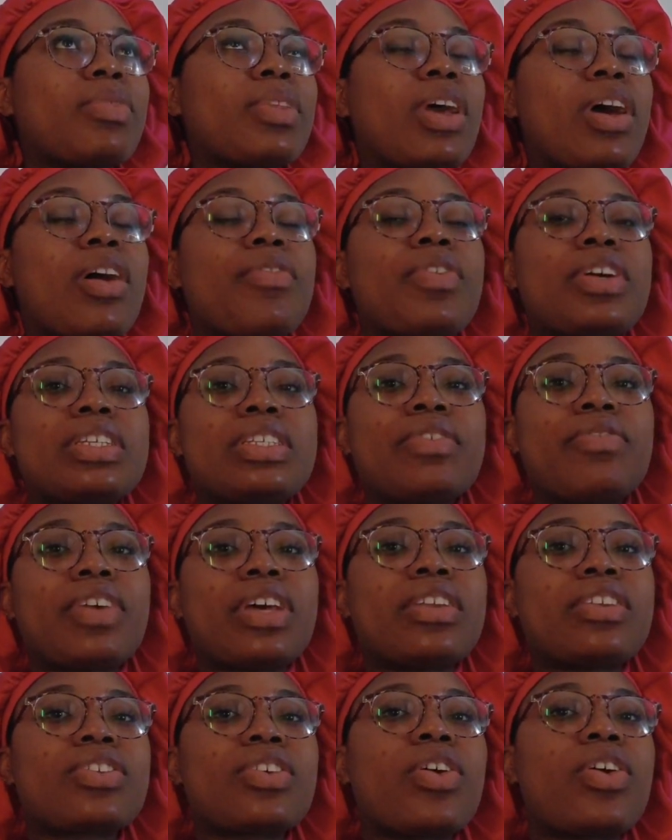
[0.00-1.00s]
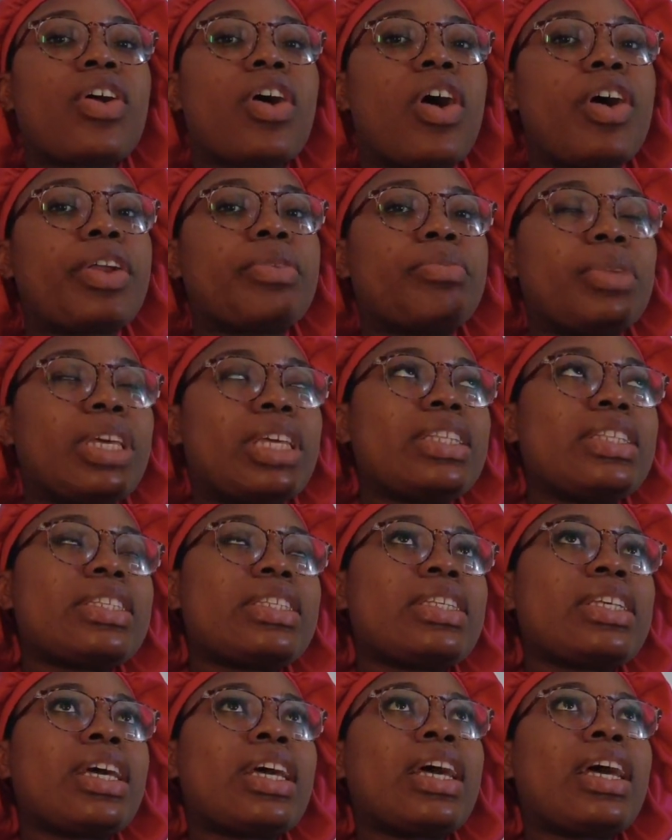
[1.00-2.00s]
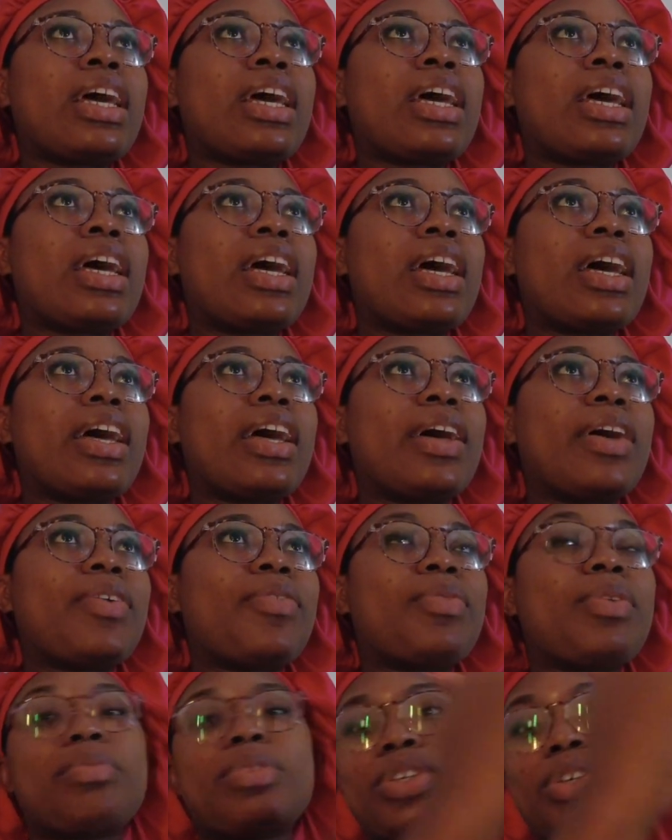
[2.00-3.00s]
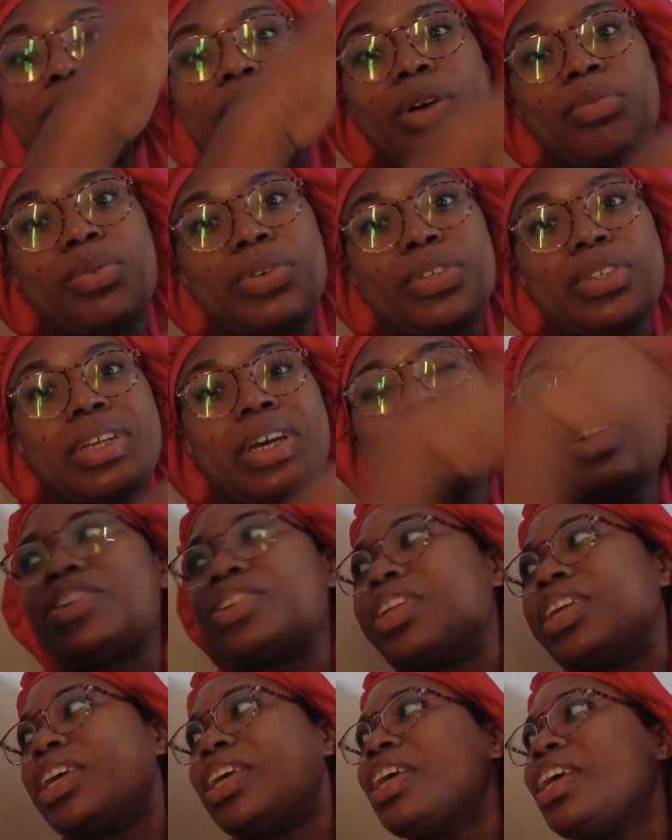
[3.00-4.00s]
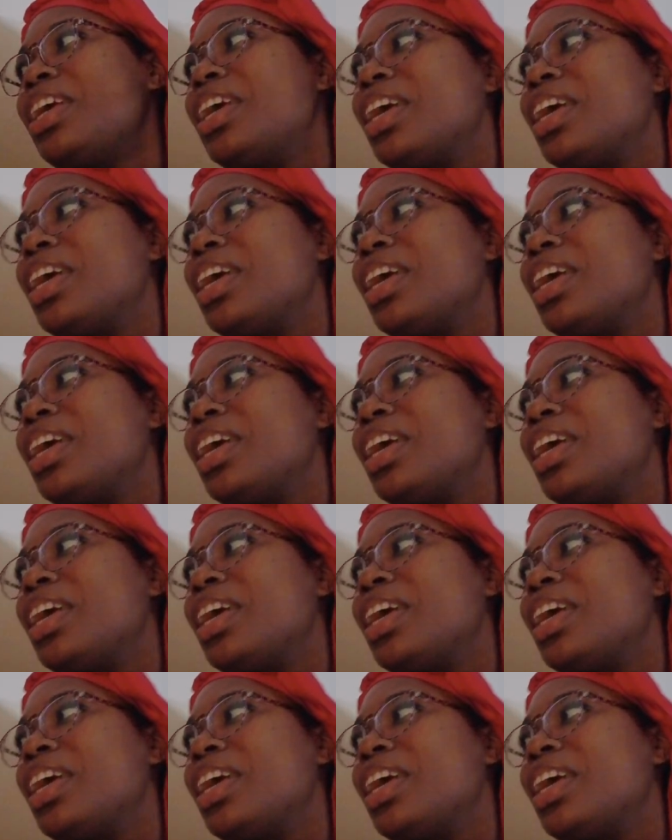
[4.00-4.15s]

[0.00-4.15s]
our first event is called Art Meets. Let me show you a poster actually.